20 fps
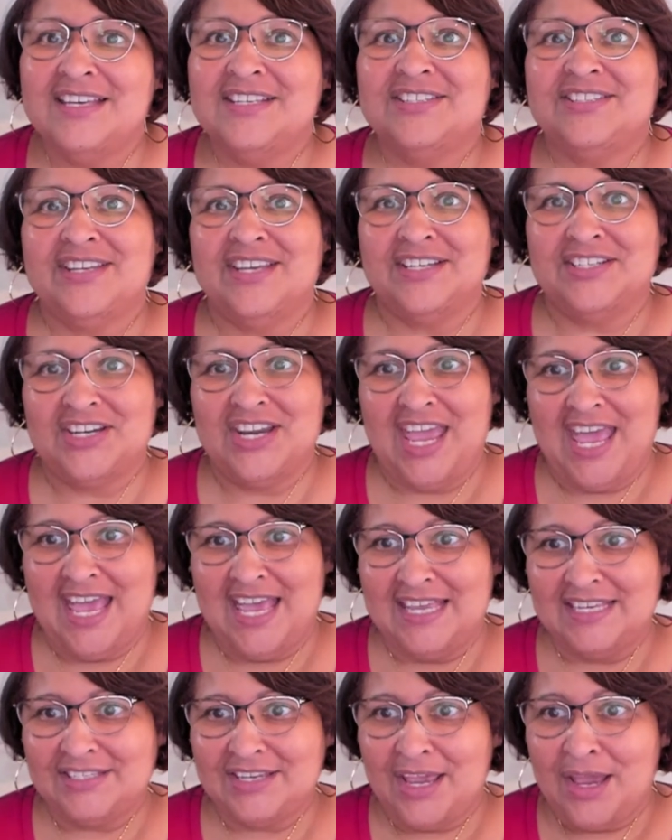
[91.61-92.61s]
such
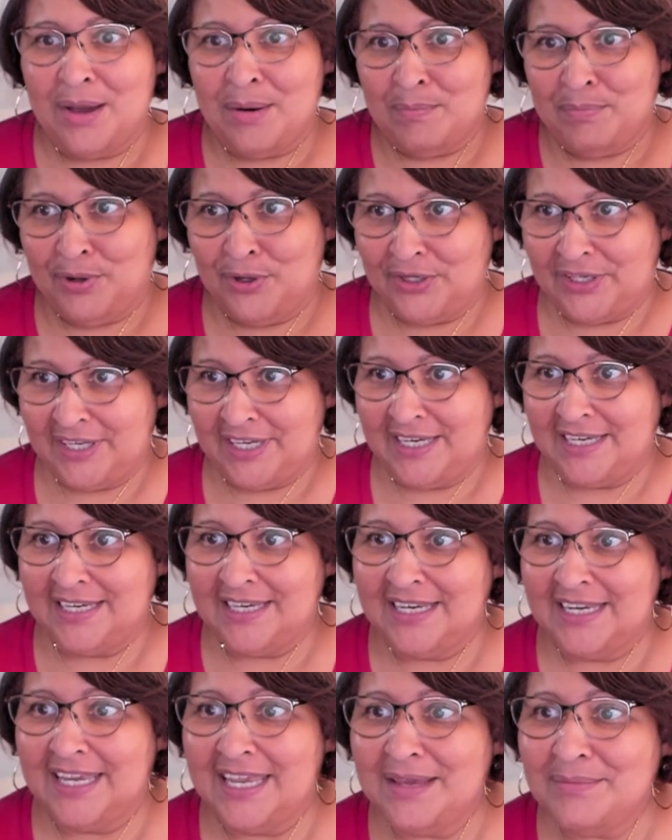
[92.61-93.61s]
as
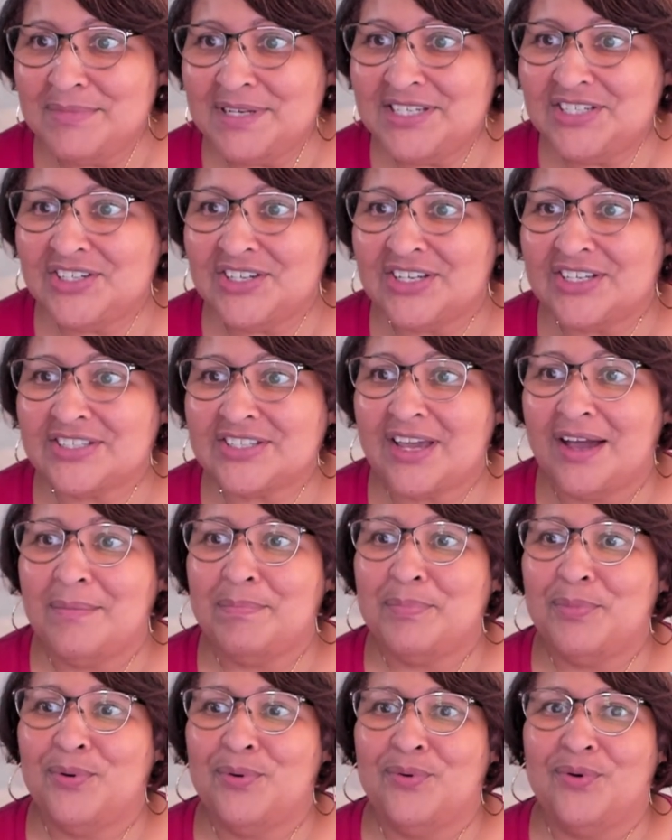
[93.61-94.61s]
putting images
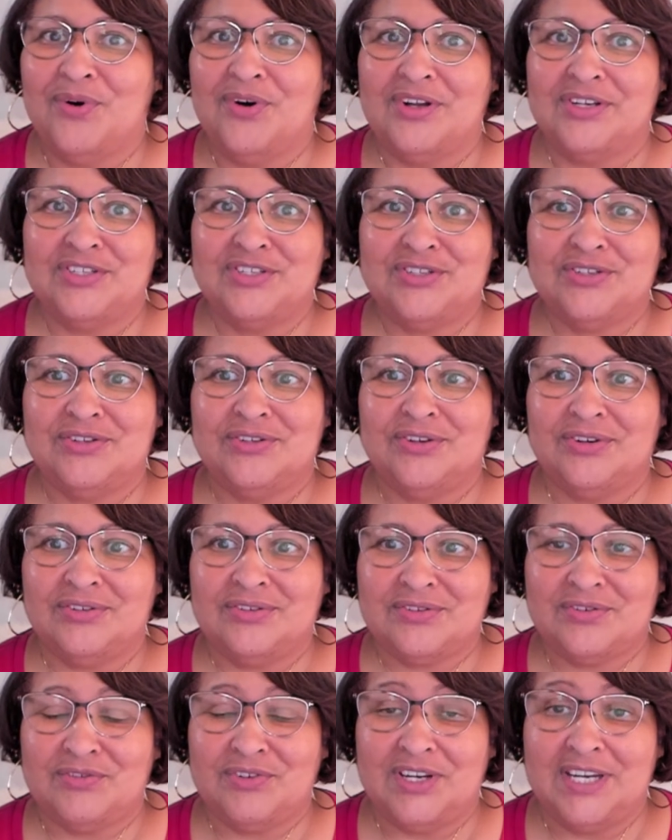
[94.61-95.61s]
up on your
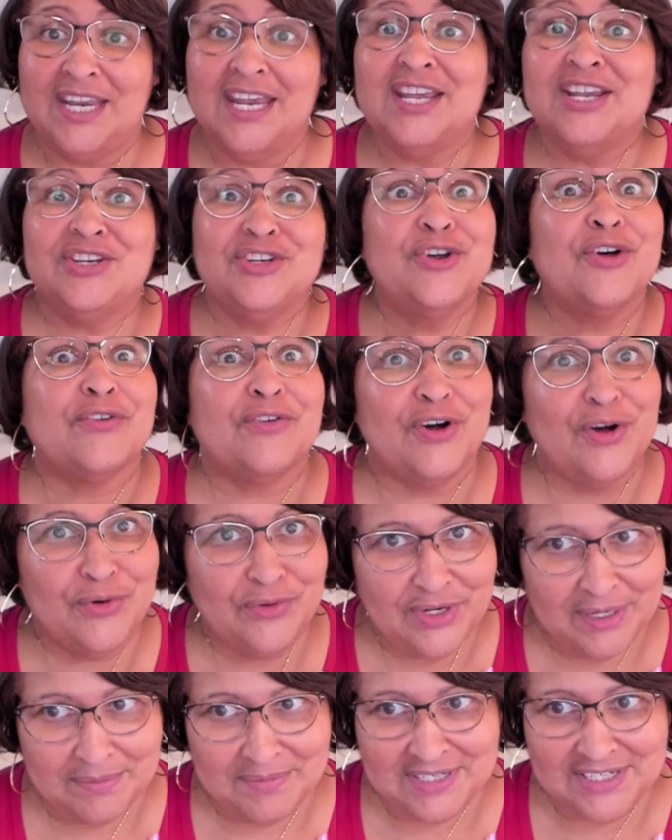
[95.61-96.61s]
screen, your
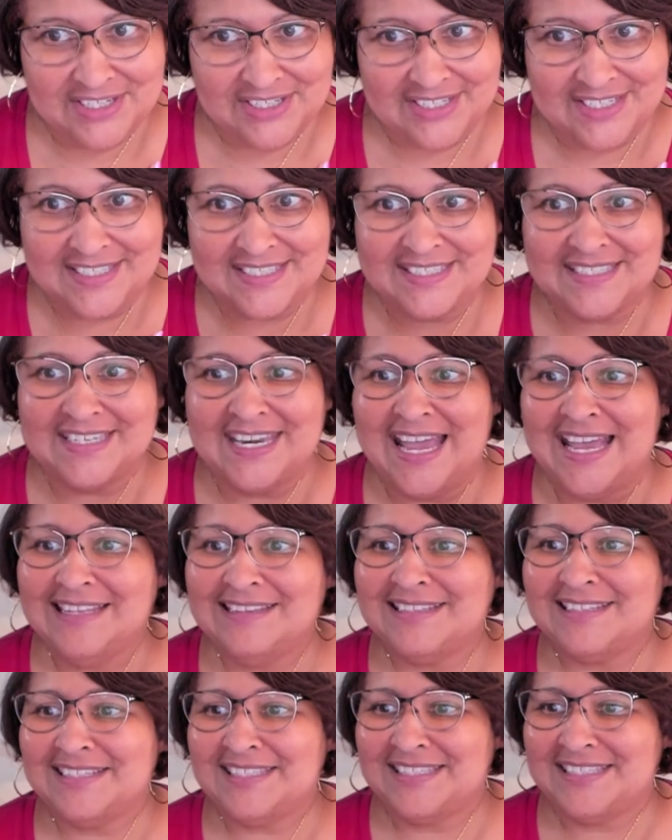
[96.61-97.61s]
own images, not
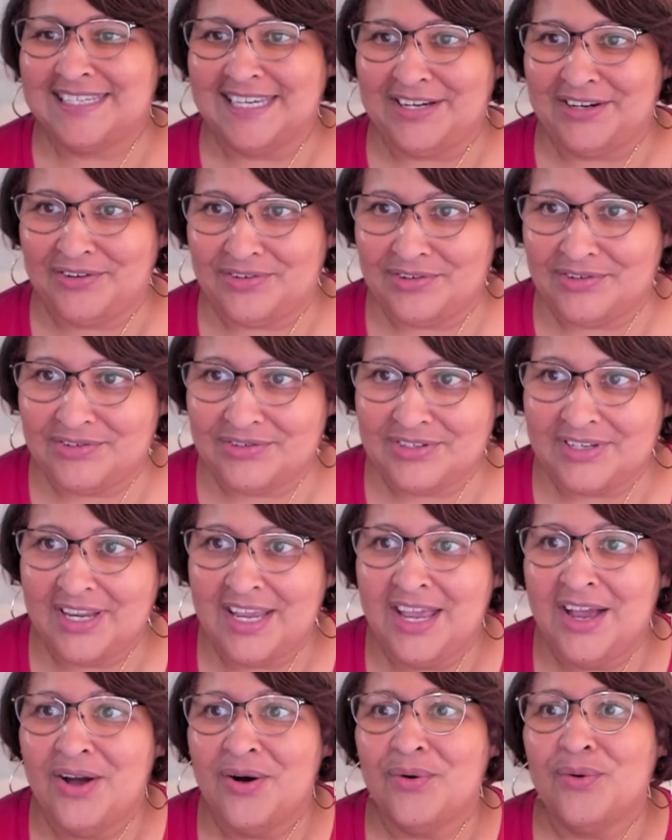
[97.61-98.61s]
the stickers
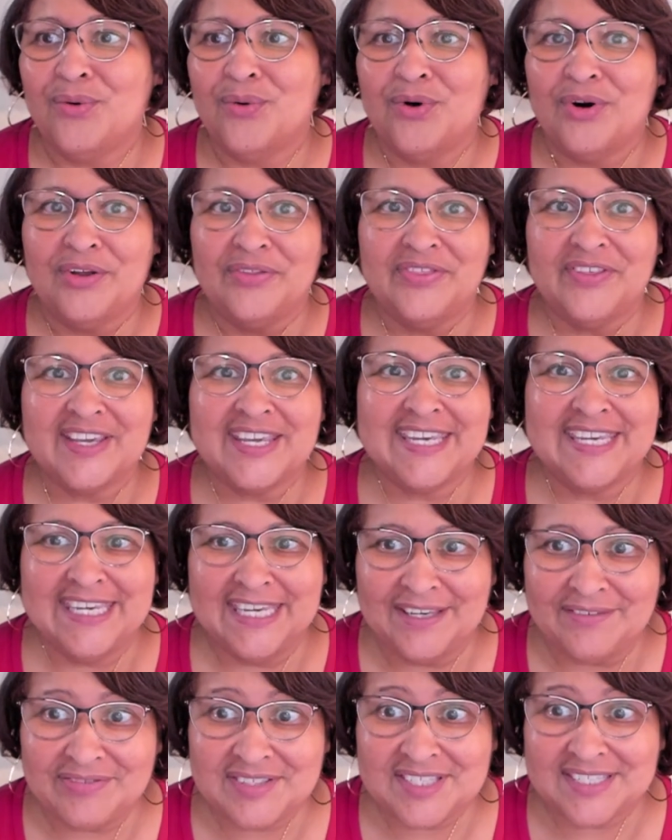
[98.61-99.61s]
or the
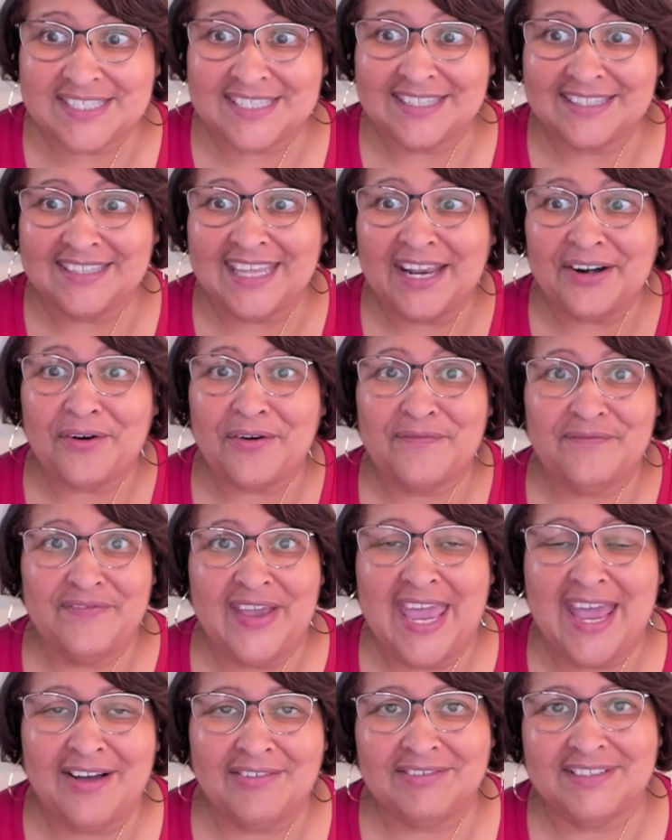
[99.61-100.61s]
gifts that are
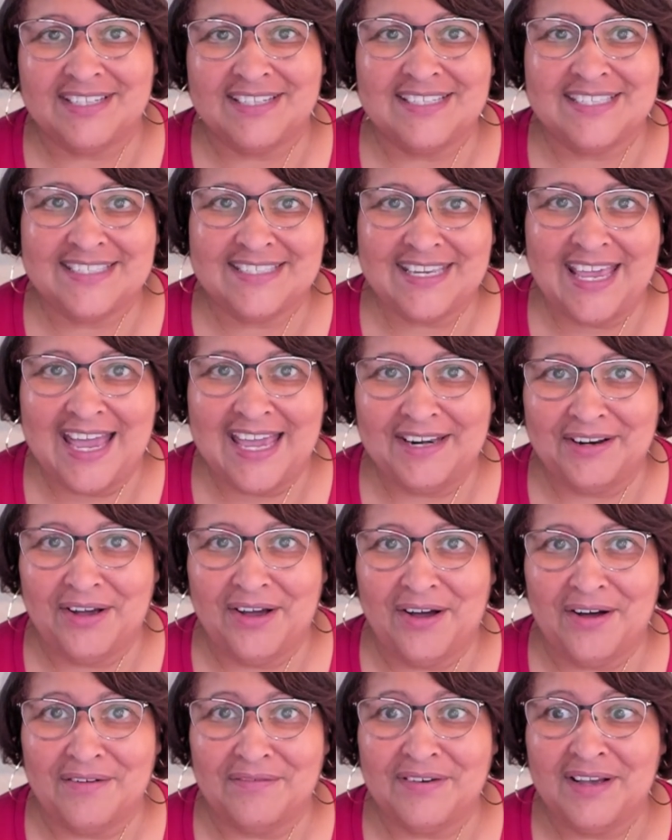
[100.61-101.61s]
found inside
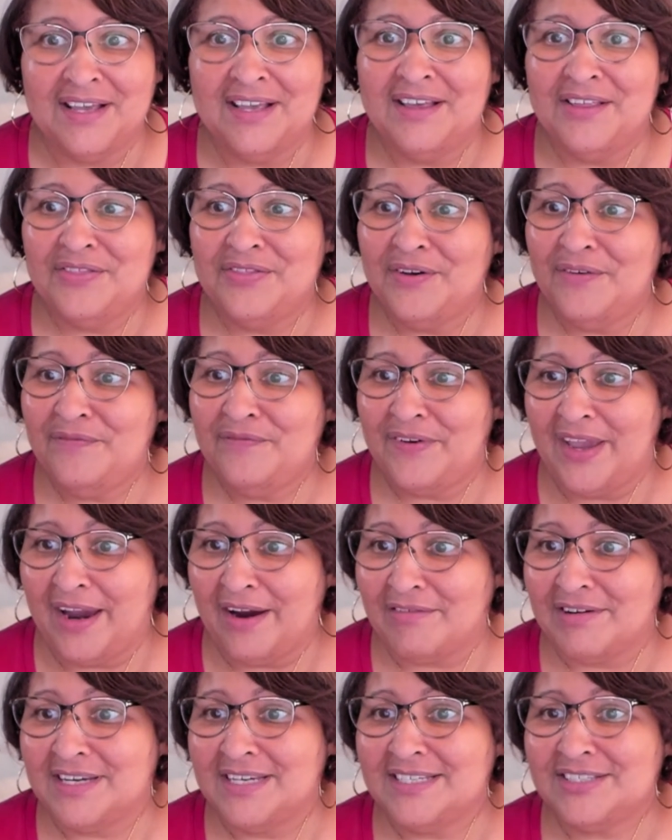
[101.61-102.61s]
of the
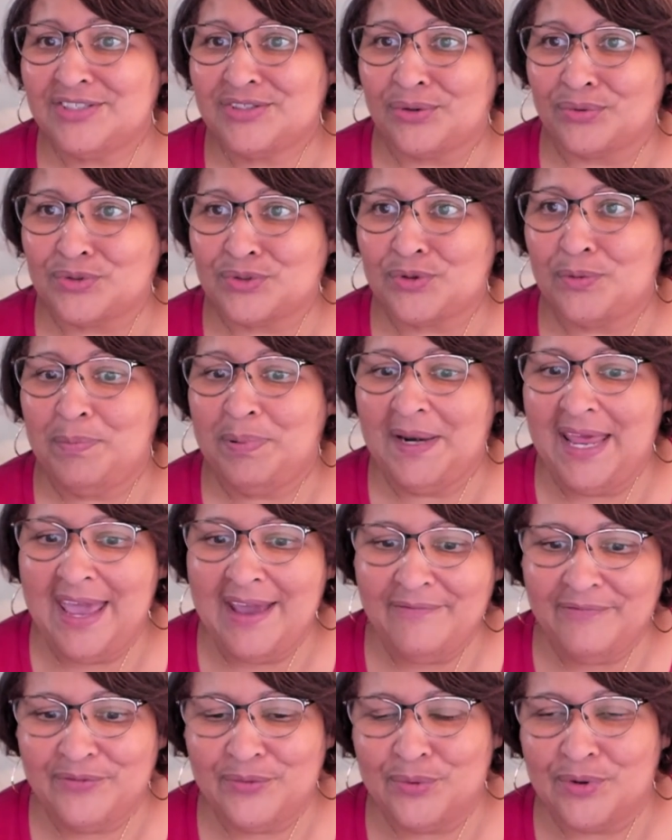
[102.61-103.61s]
various social
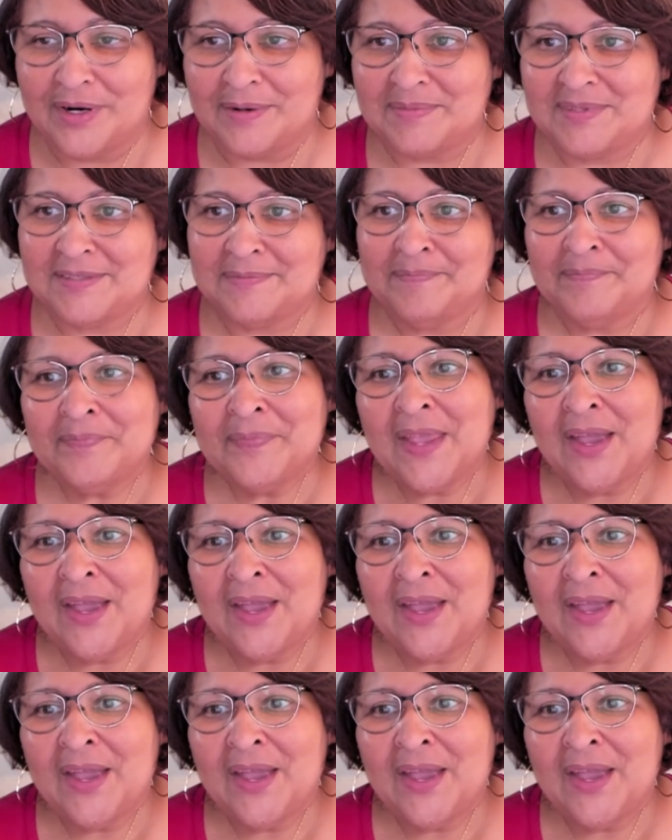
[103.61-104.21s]
platforms.